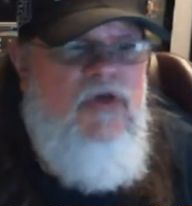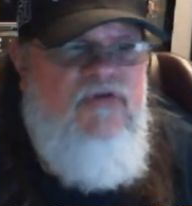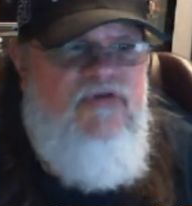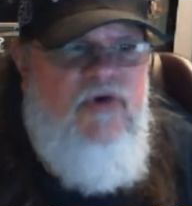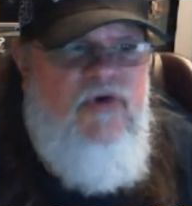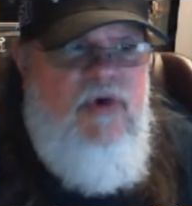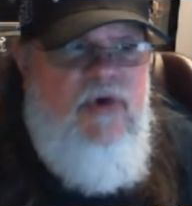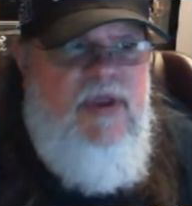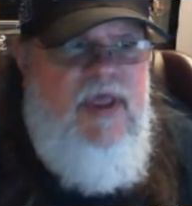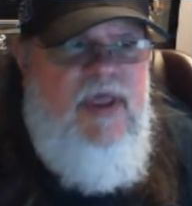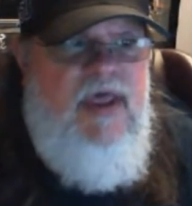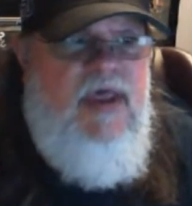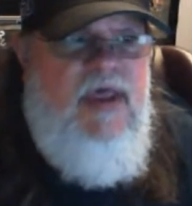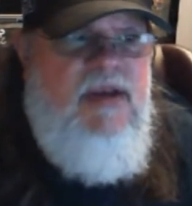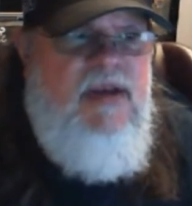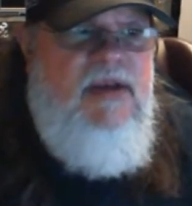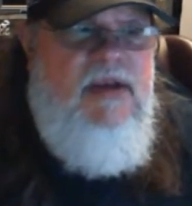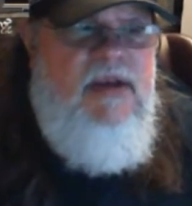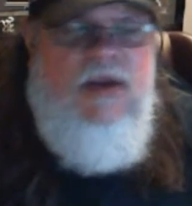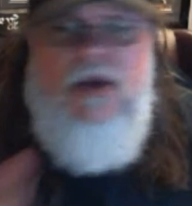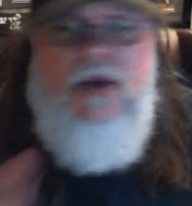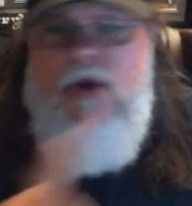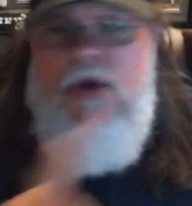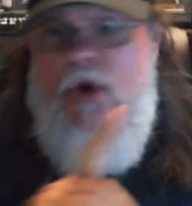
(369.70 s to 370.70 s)
So,
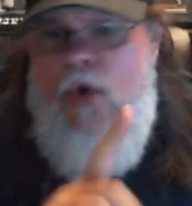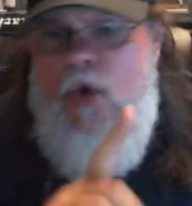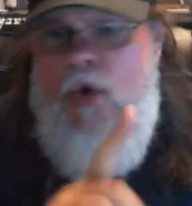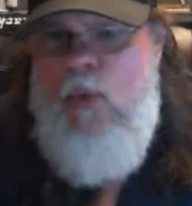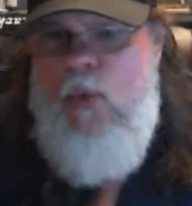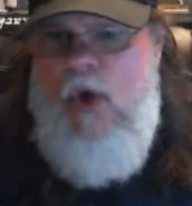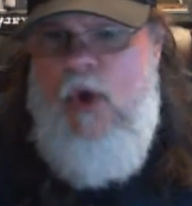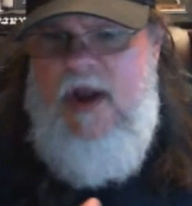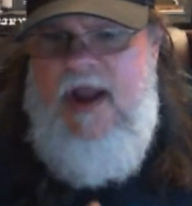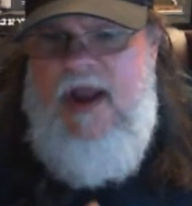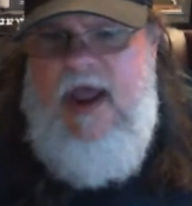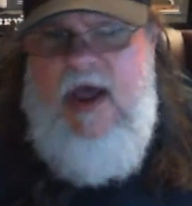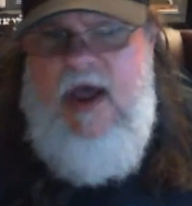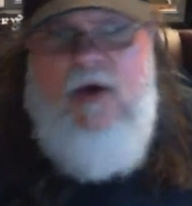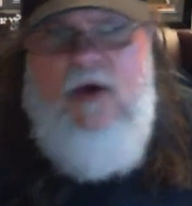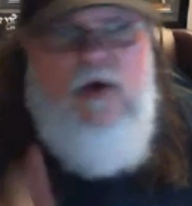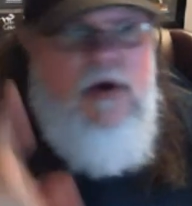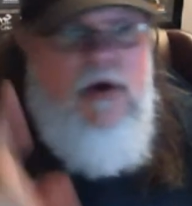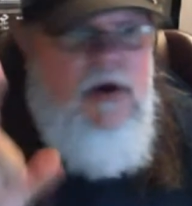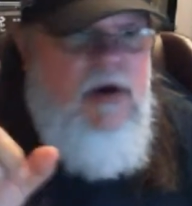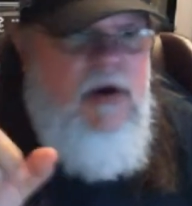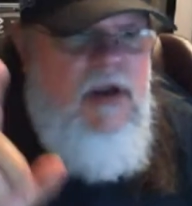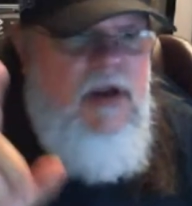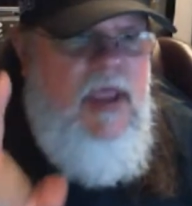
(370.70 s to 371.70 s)
again, 1
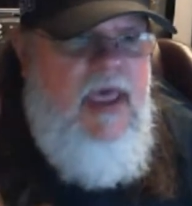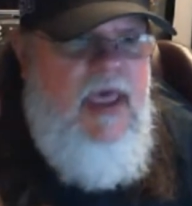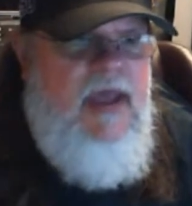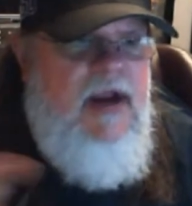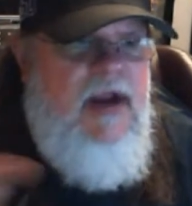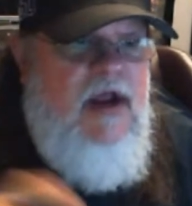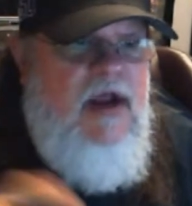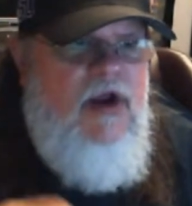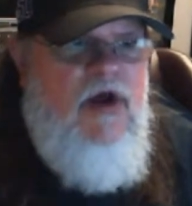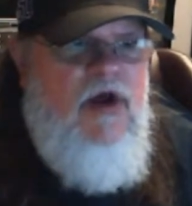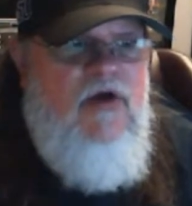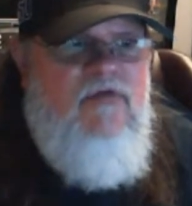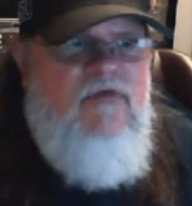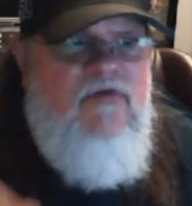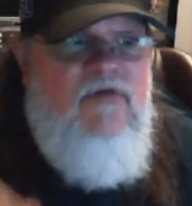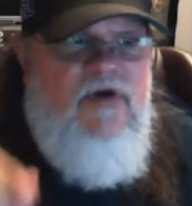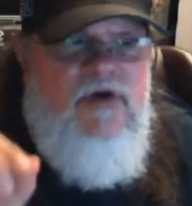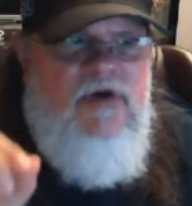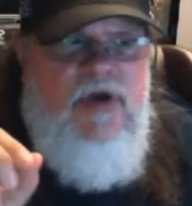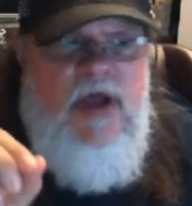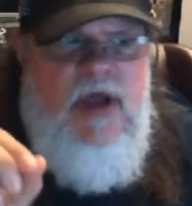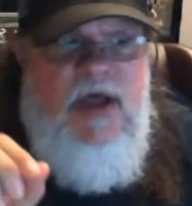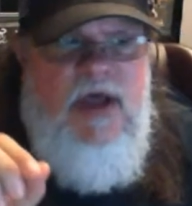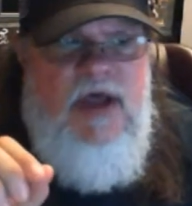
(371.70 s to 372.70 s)
hour, head on
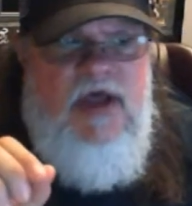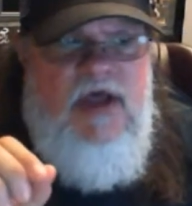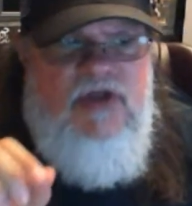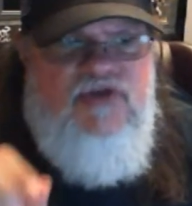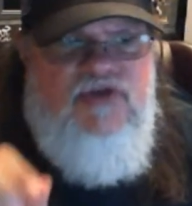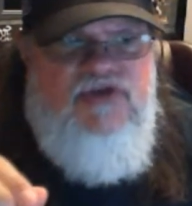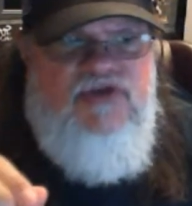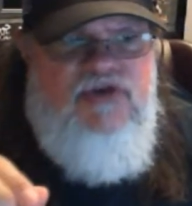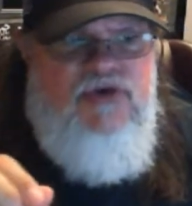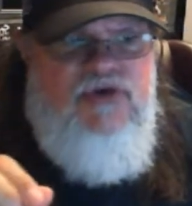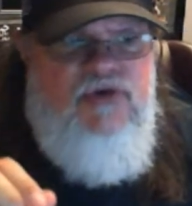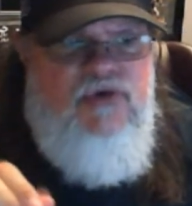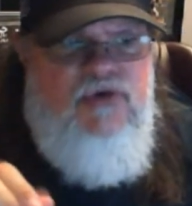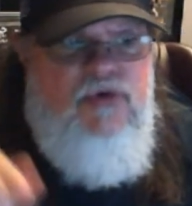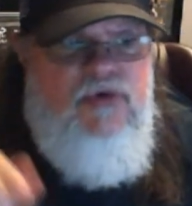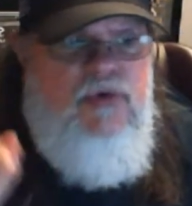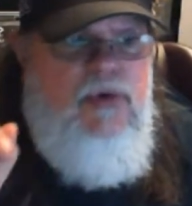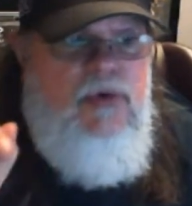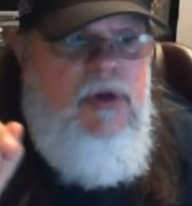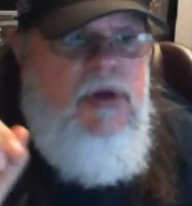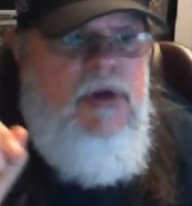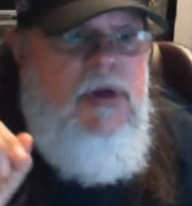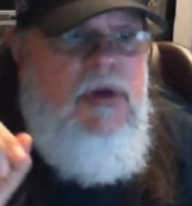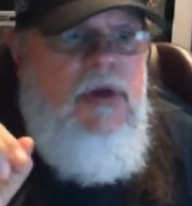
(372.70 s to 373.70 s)
over
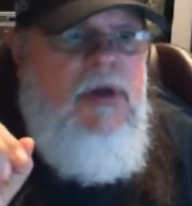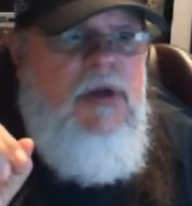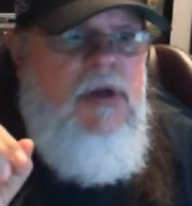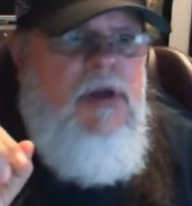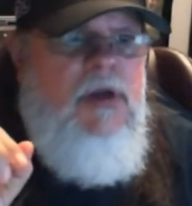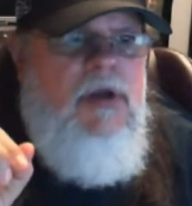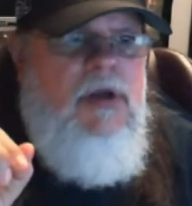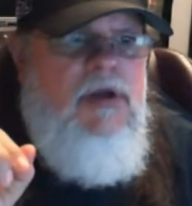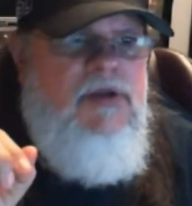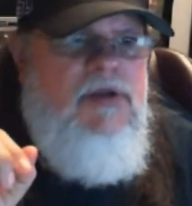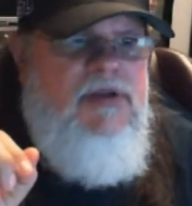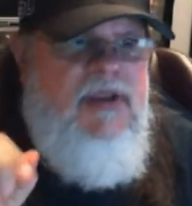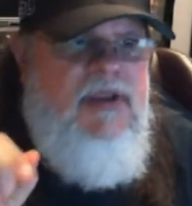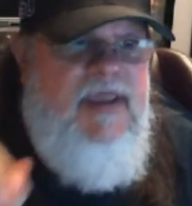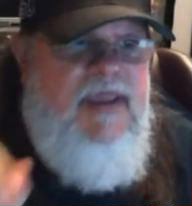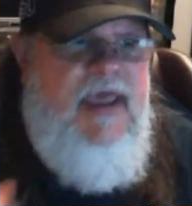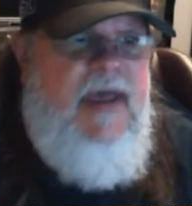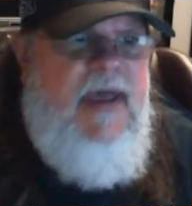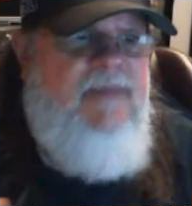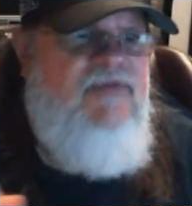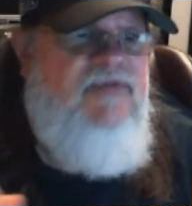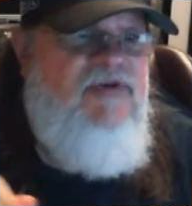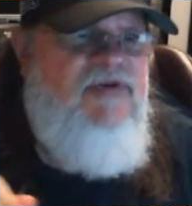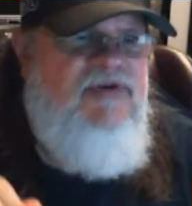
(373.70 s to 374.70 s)
to the
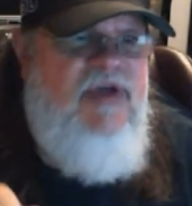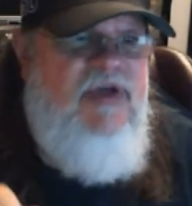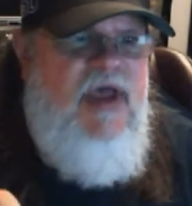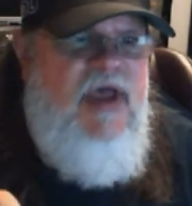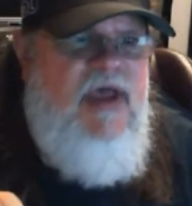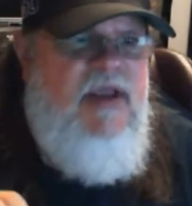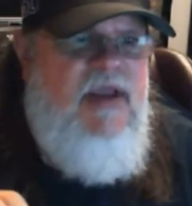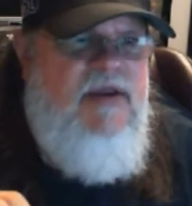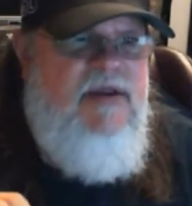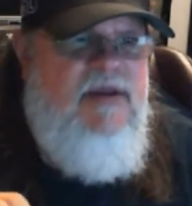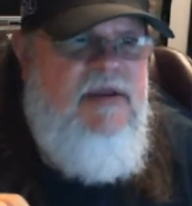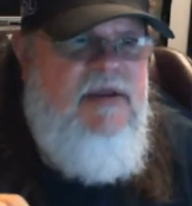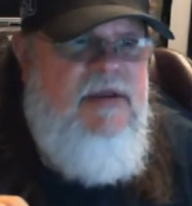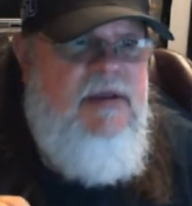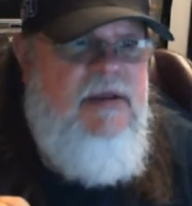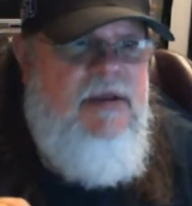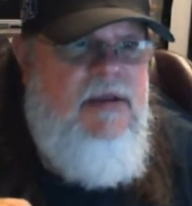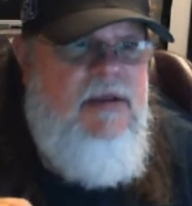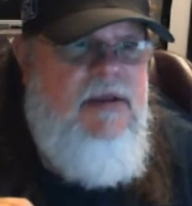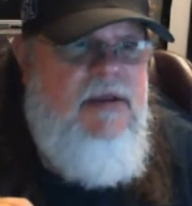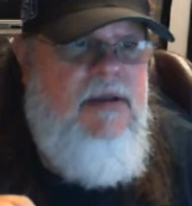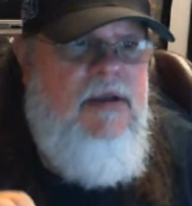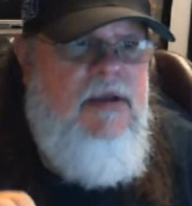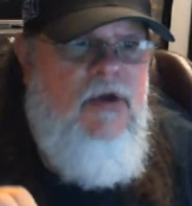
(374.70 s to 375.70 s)
Captain Jack
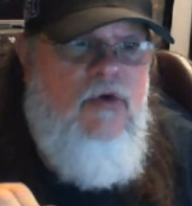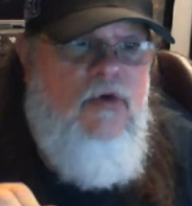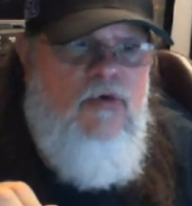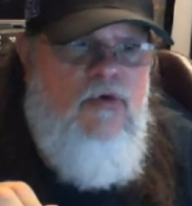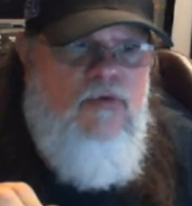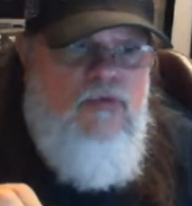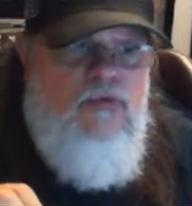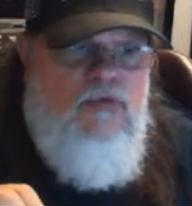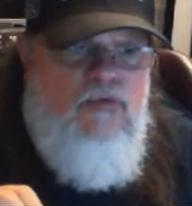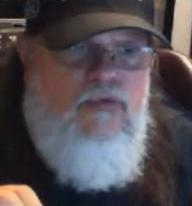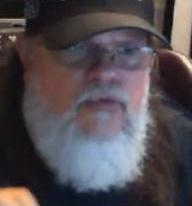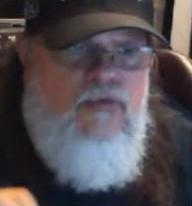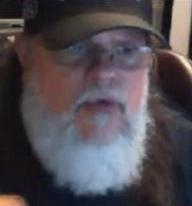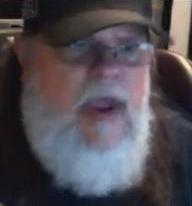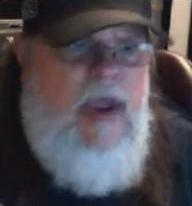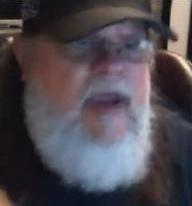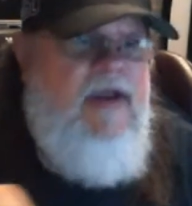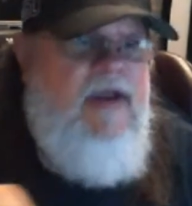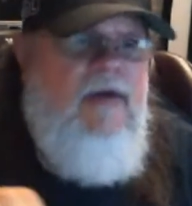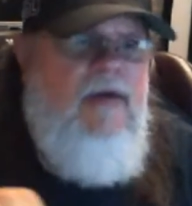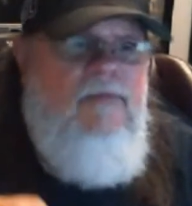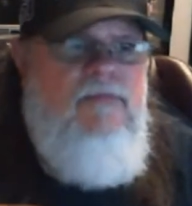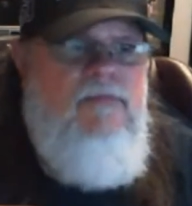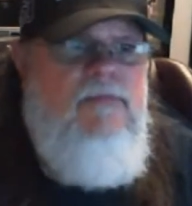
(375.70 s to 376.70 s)

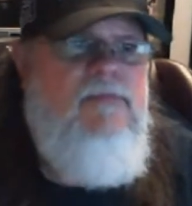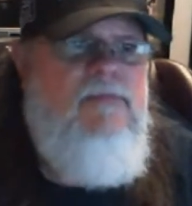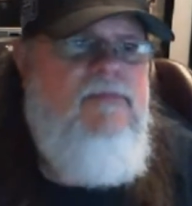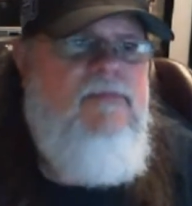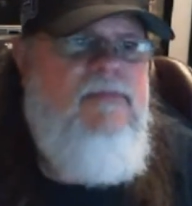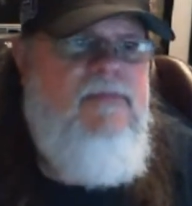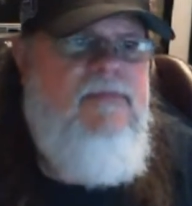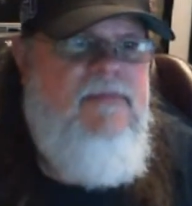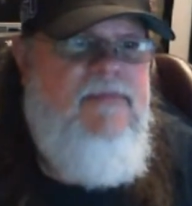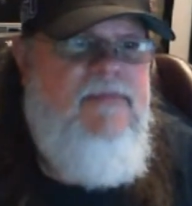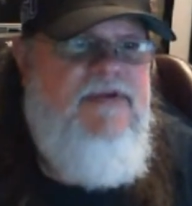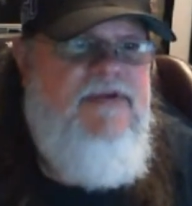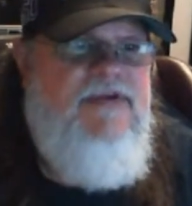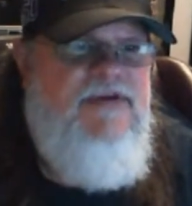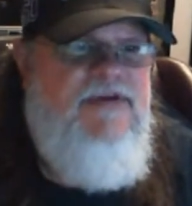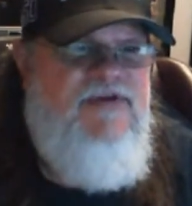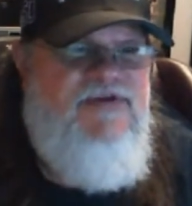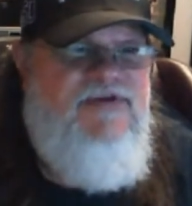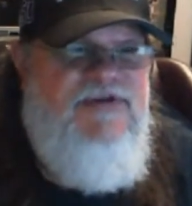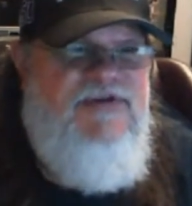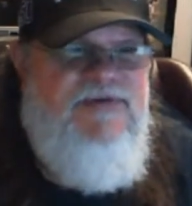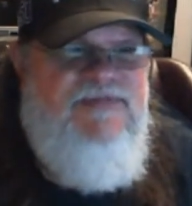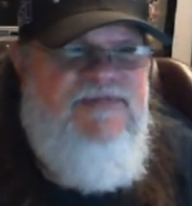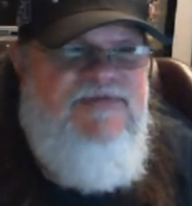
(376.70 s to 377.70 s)
Rackham
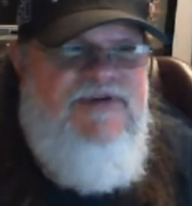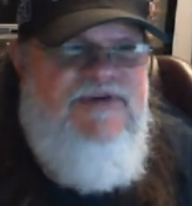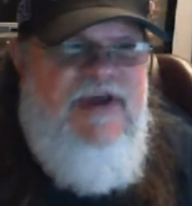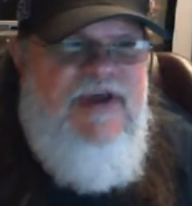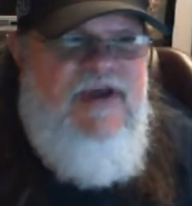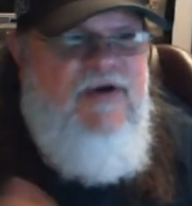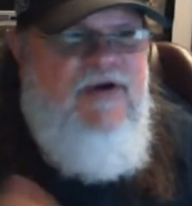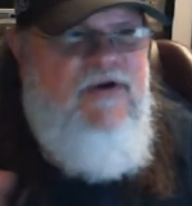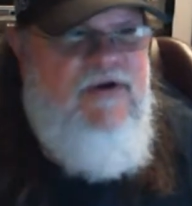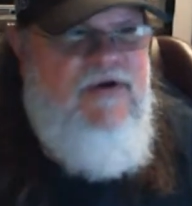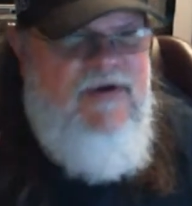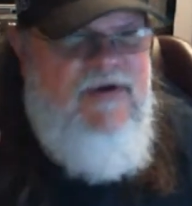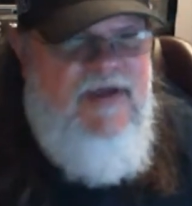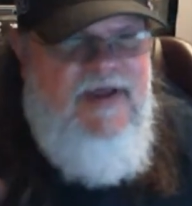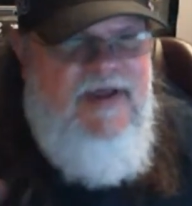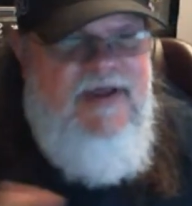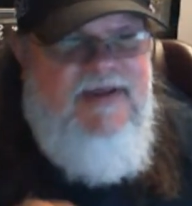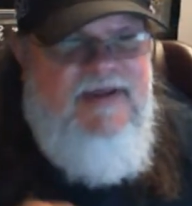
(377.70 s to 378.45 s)
YouTube channel.